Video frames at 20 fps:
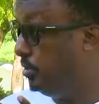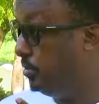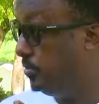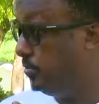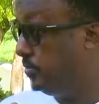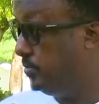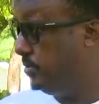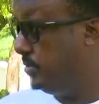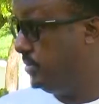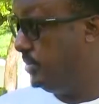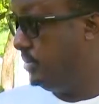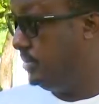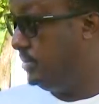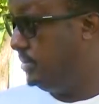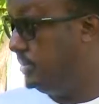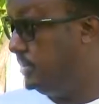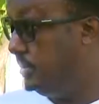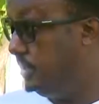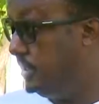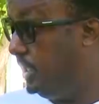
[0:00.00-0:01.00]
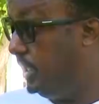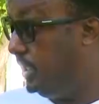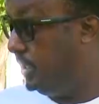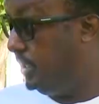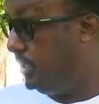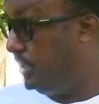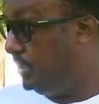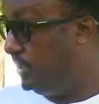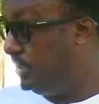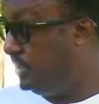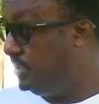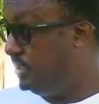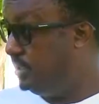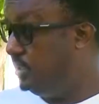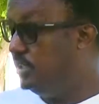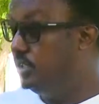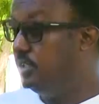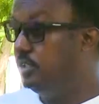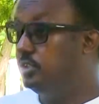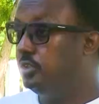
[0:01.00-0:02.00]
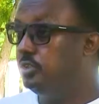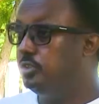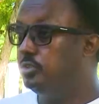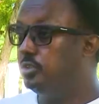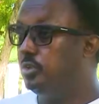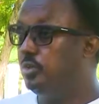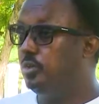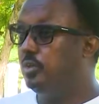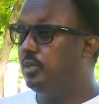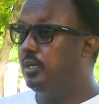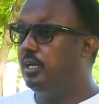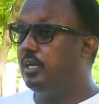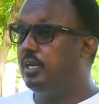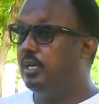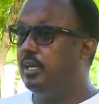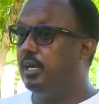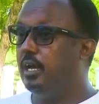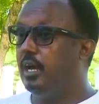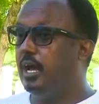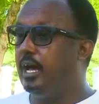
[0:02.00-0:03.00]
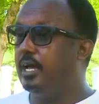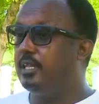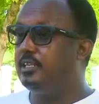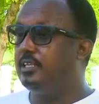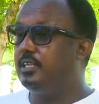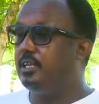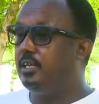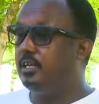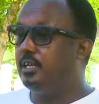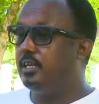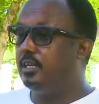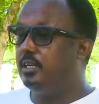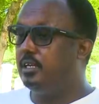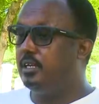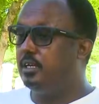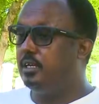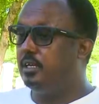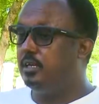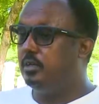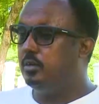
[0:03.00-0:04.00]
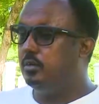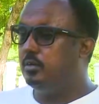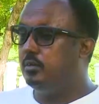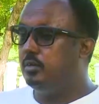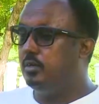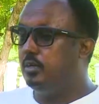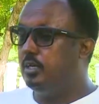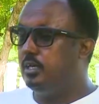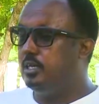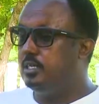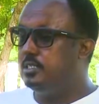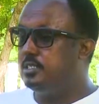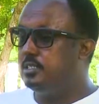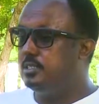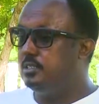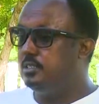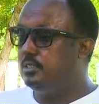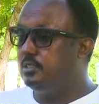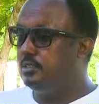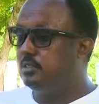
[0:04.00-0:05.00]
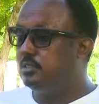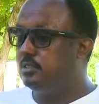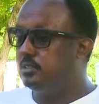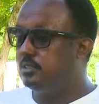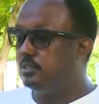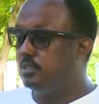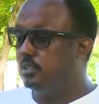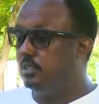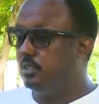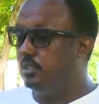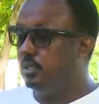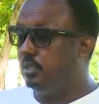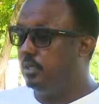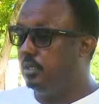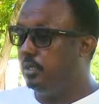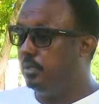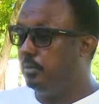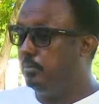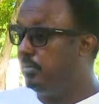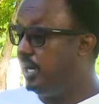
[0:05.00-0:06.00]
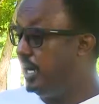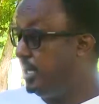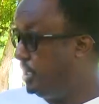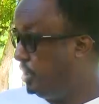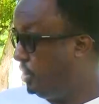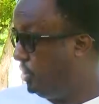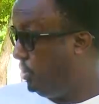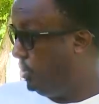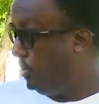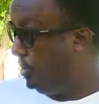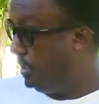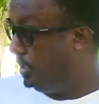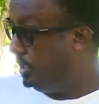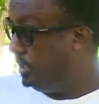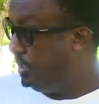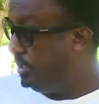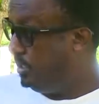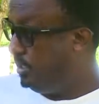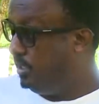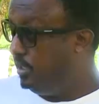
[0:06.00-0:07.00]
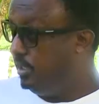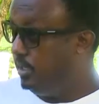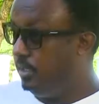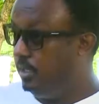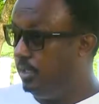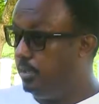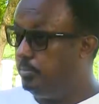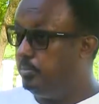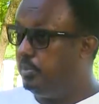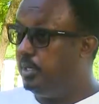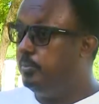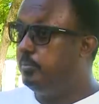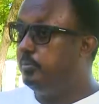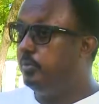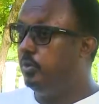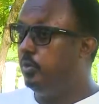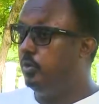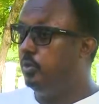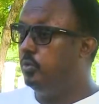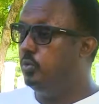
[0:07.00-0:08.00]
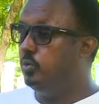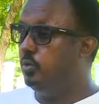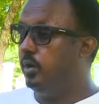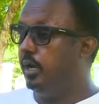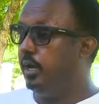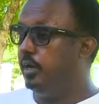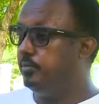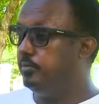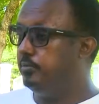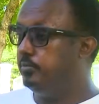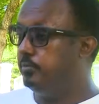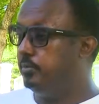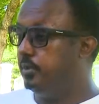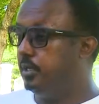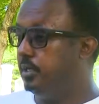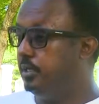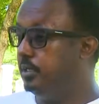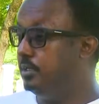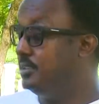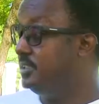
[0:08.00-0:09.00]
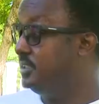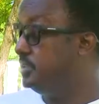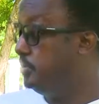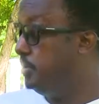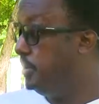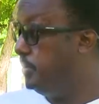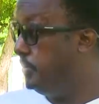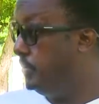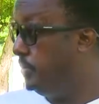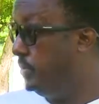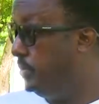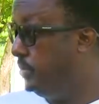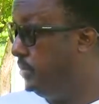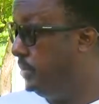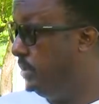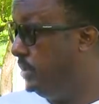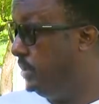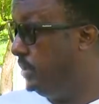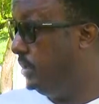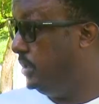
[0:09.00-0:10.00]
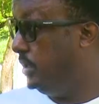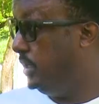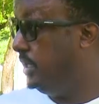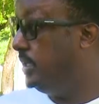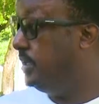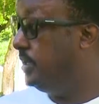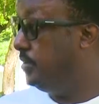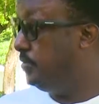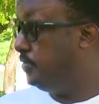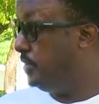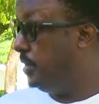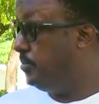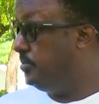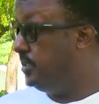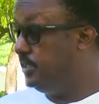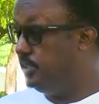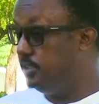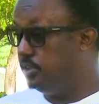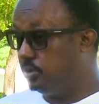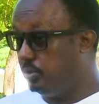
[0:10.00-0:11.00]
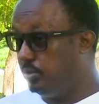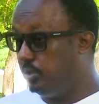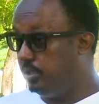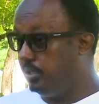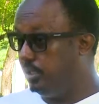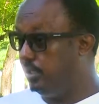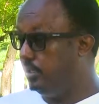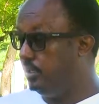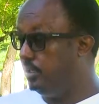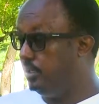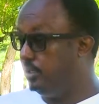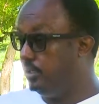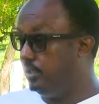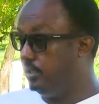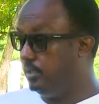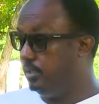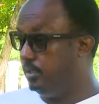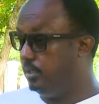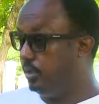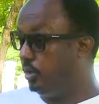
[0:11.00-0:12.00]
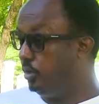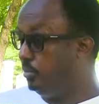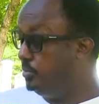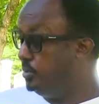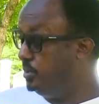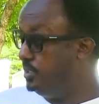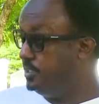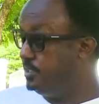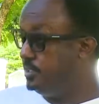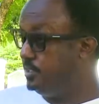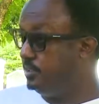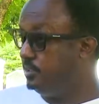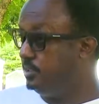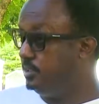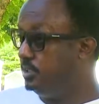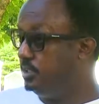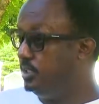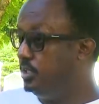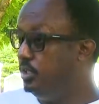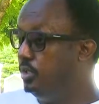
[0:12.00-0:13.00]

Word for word: of thinking. Yes. So I think it is uh, my call yes. that people who have uh, these people uh, in their families or in, the, in their communities